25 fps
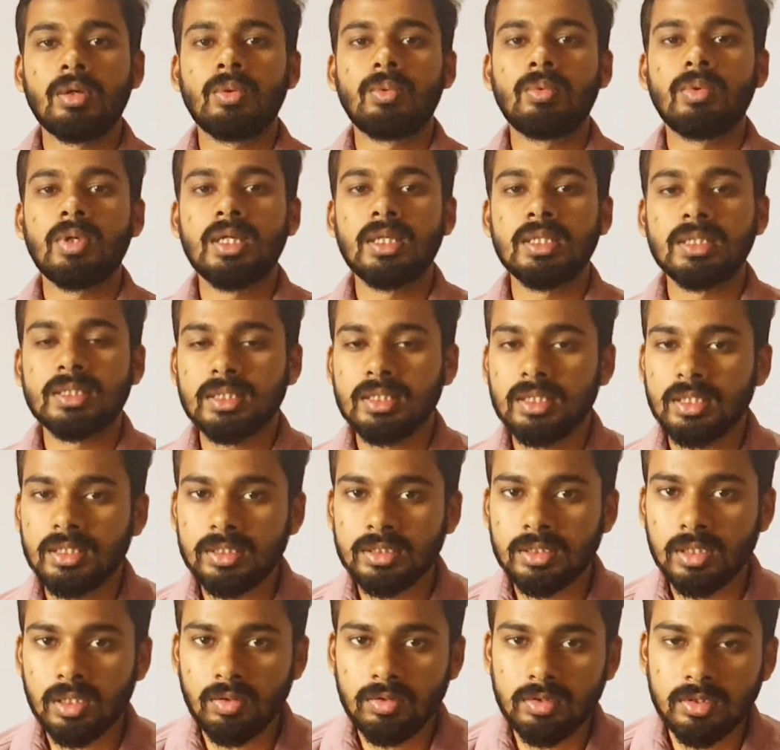we
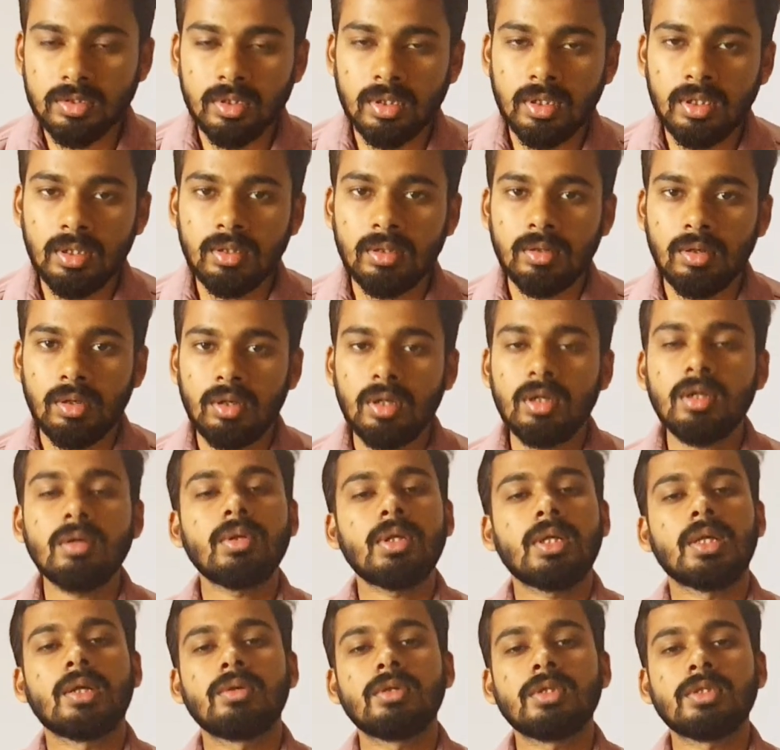discuss Raoult's law, or
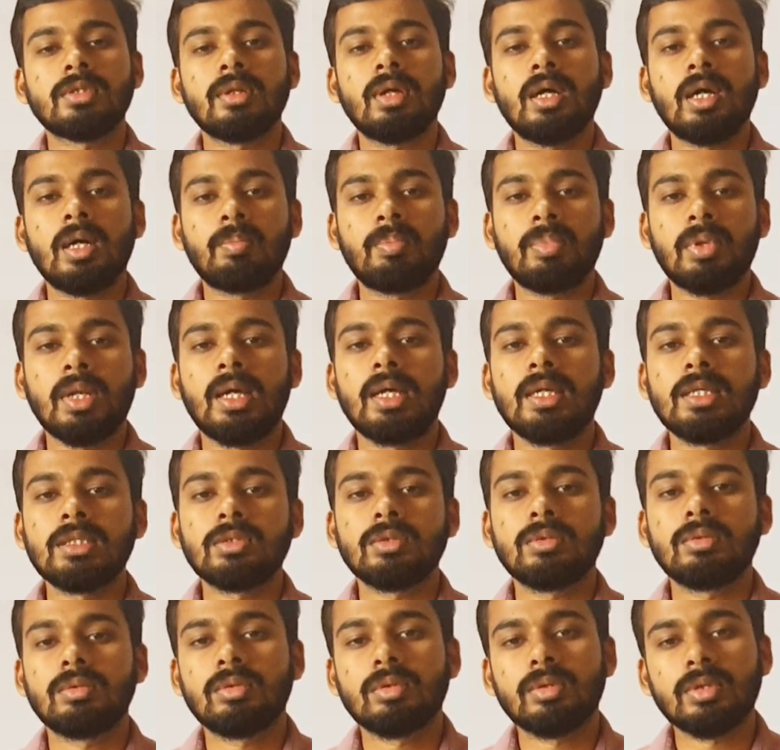Raoult's law applies
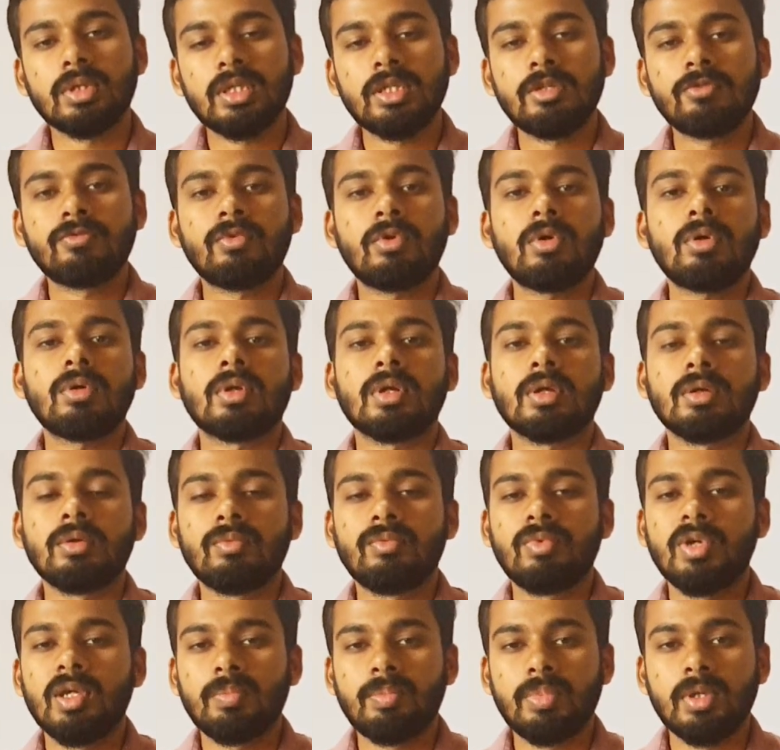only for
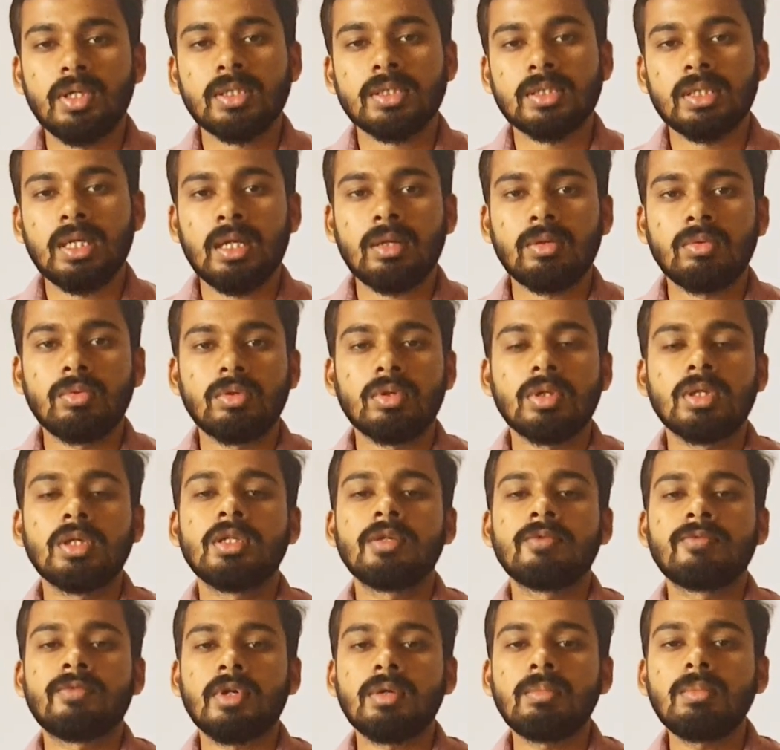vapors are
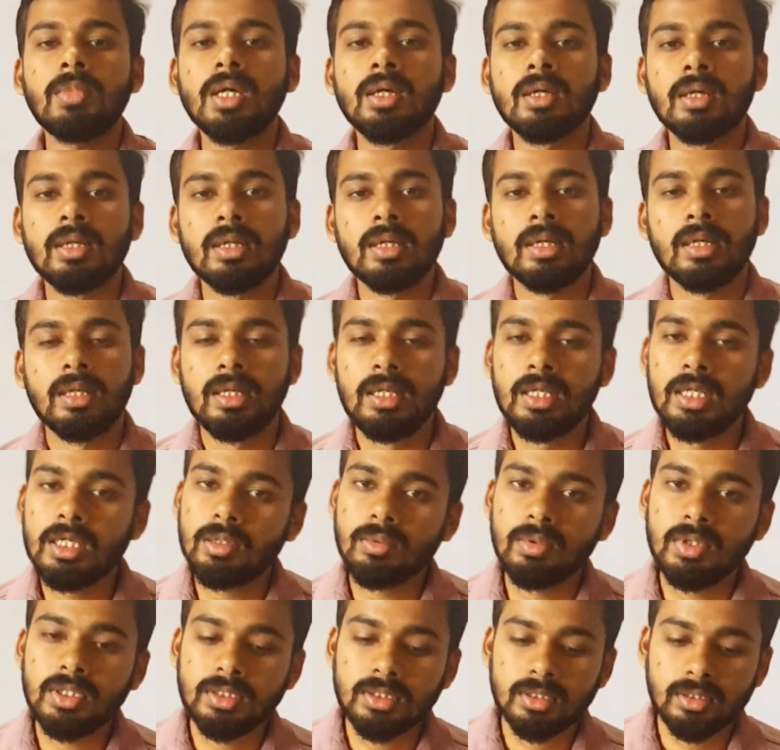only from
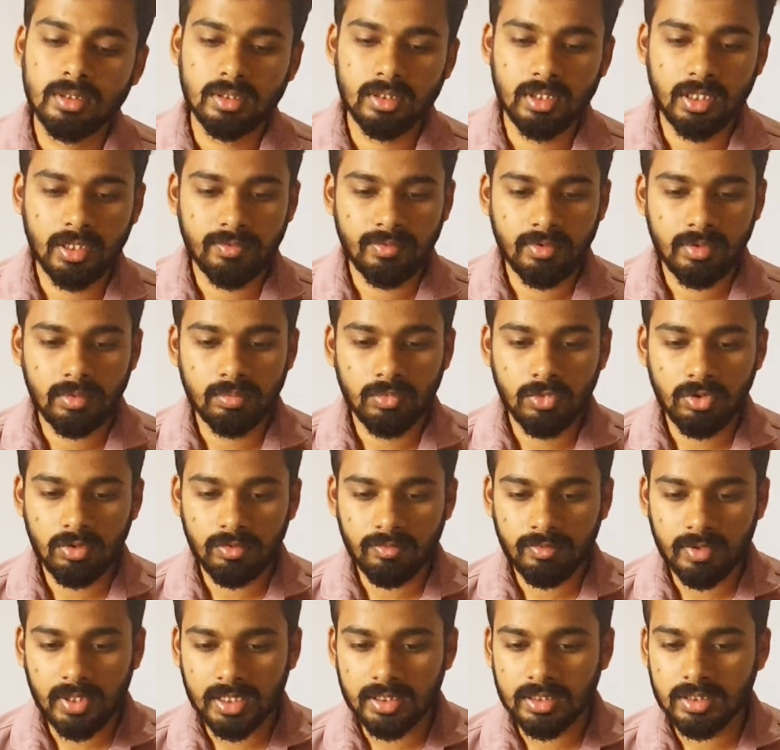liquids. Therefore mole
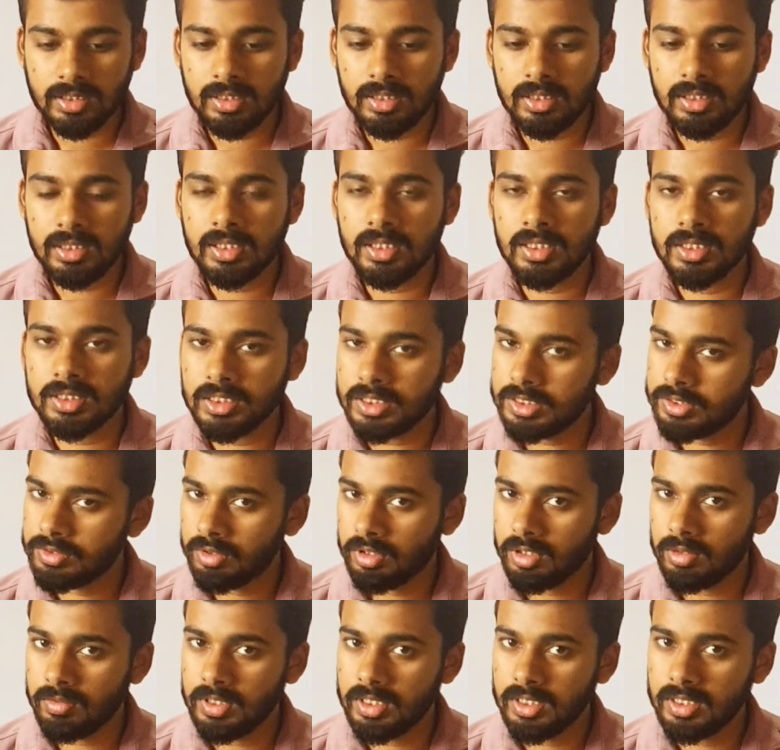fraction increases,
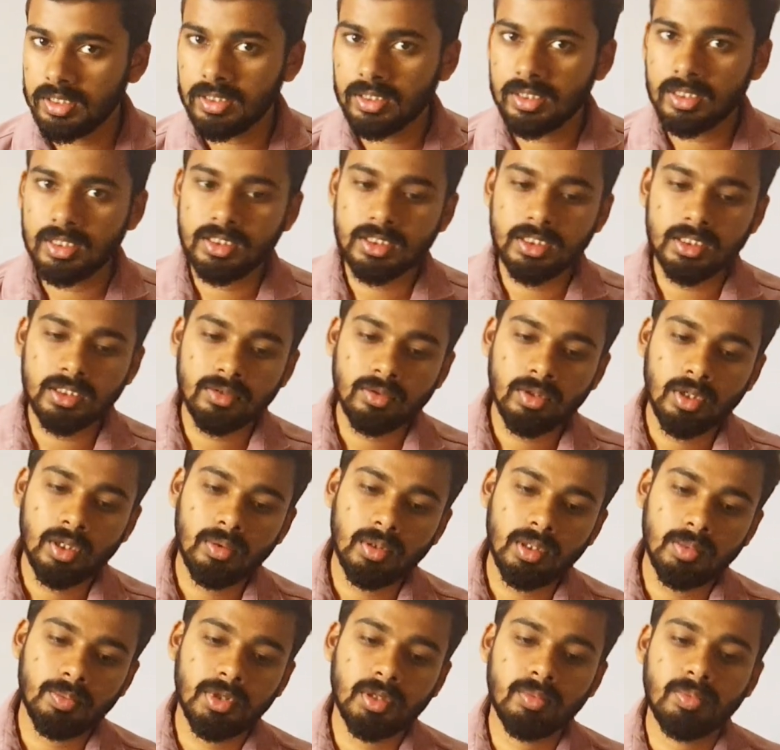solvent increases,
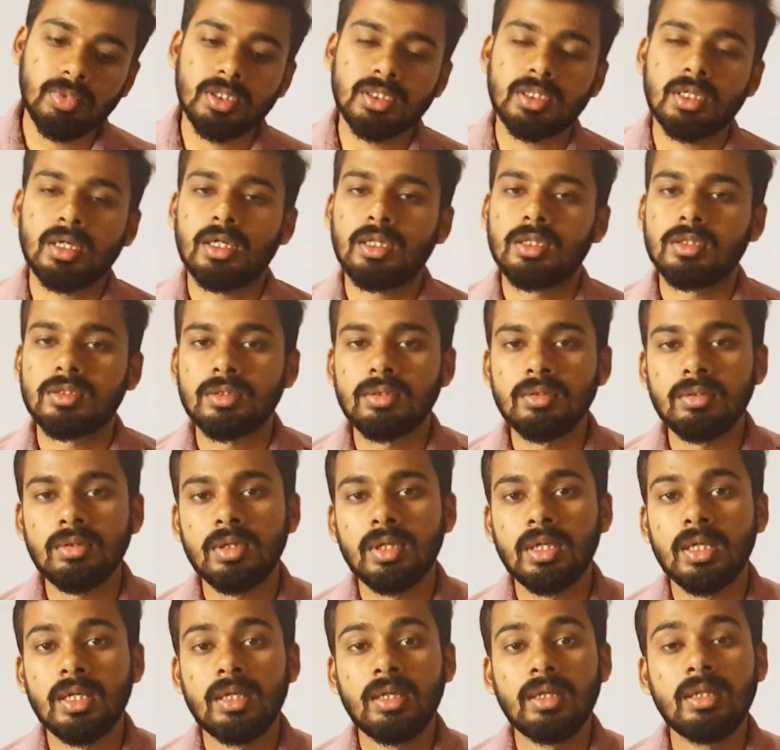vapor pressure also
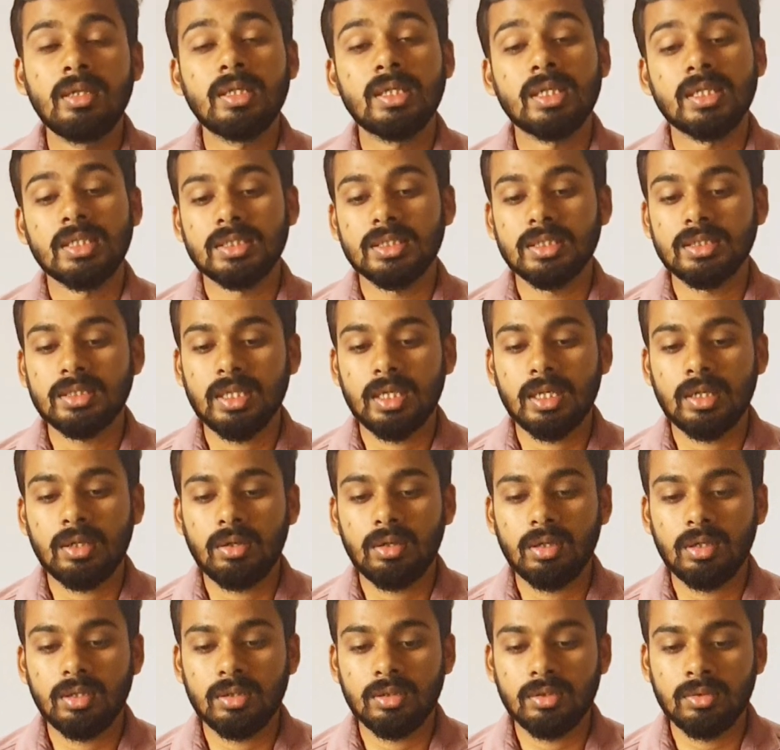increases
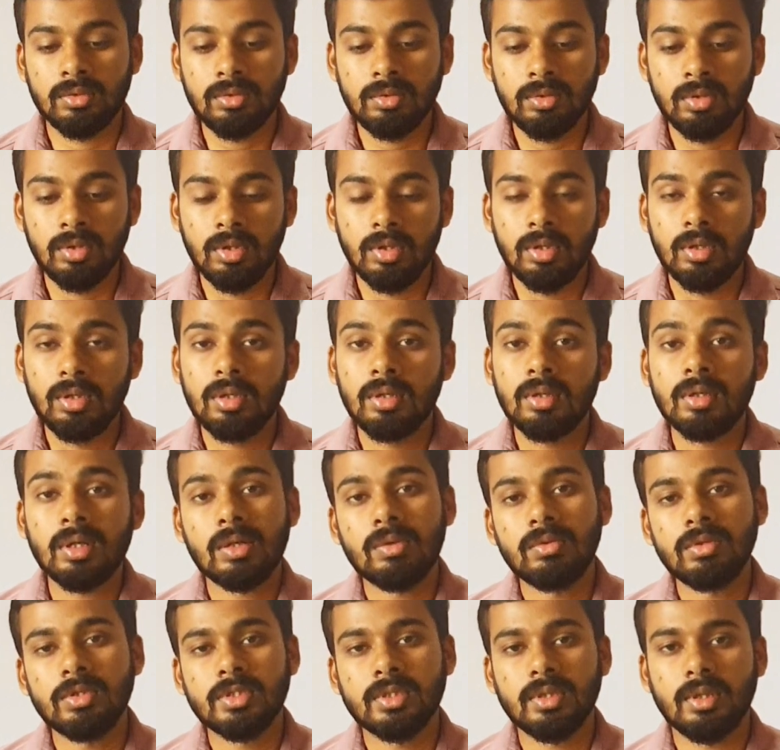according to
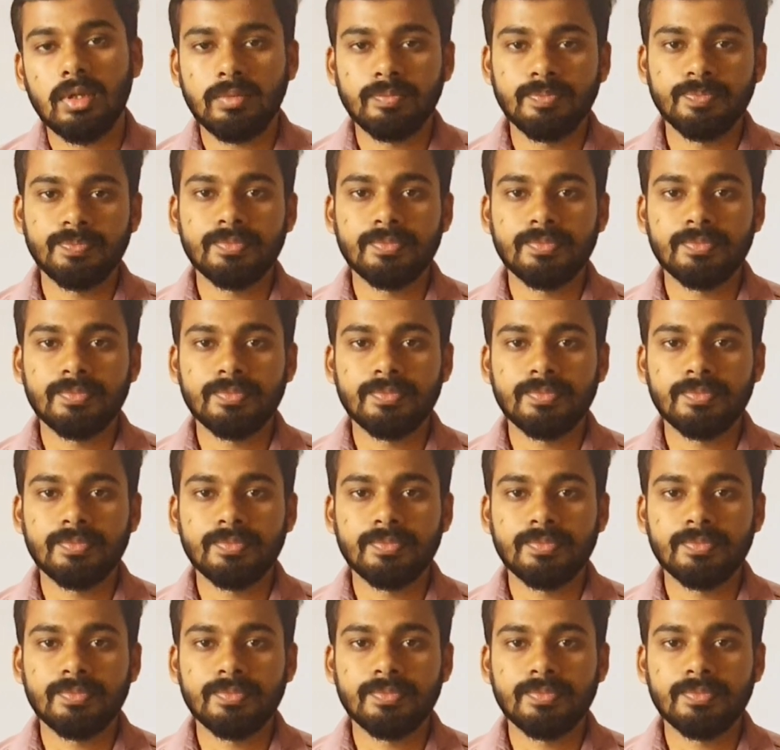Raoult's law.